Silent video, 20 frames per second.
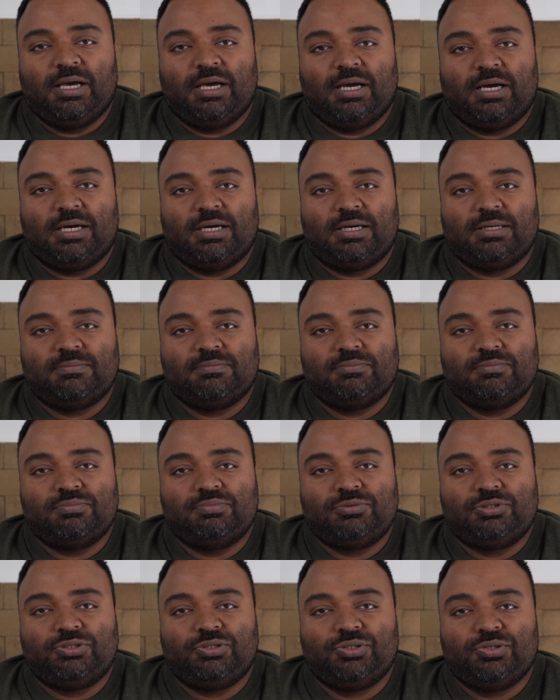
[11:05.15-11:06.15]

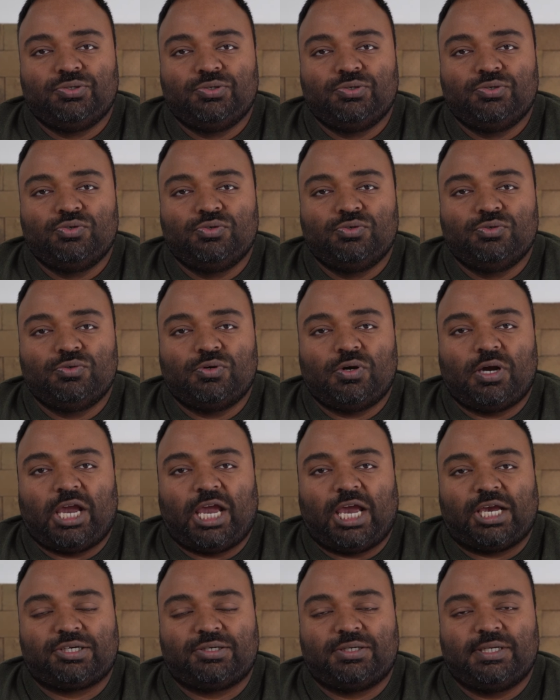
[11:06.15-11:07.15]
to
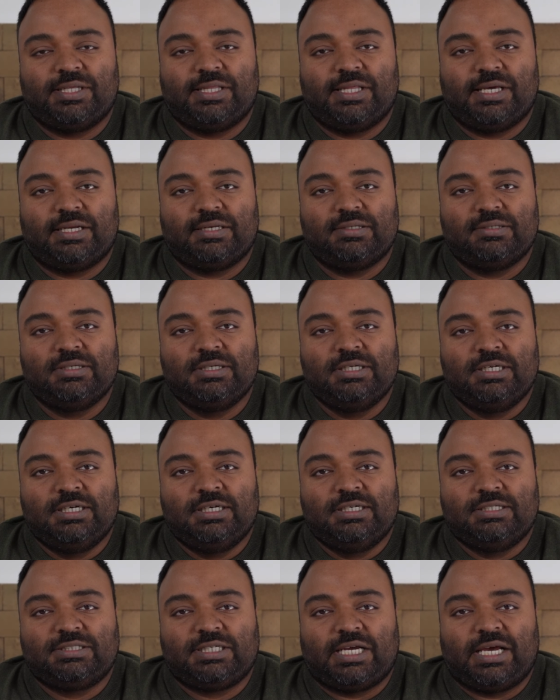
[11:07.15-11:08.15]
actually then
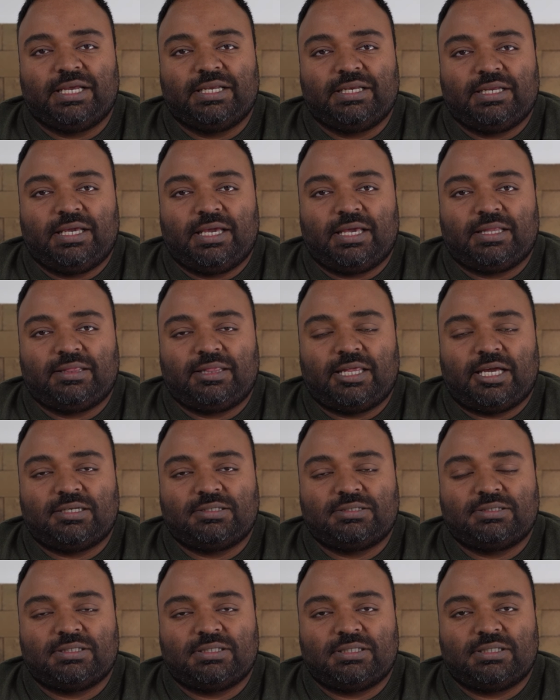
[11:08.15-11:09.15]
try and get
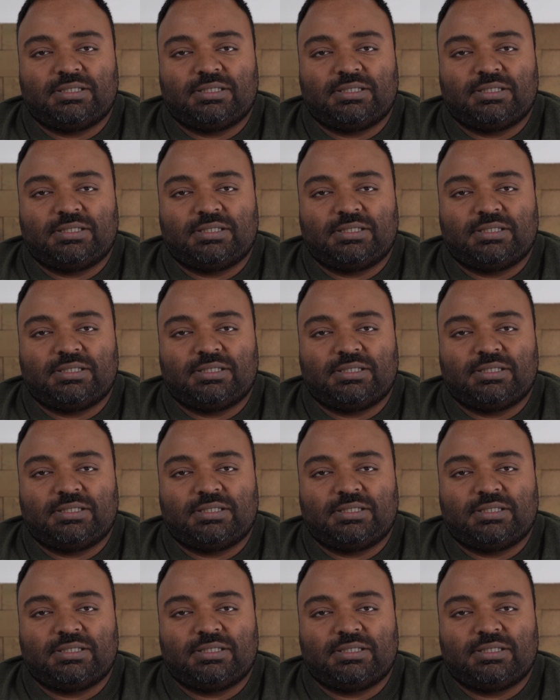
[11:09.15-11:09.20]
that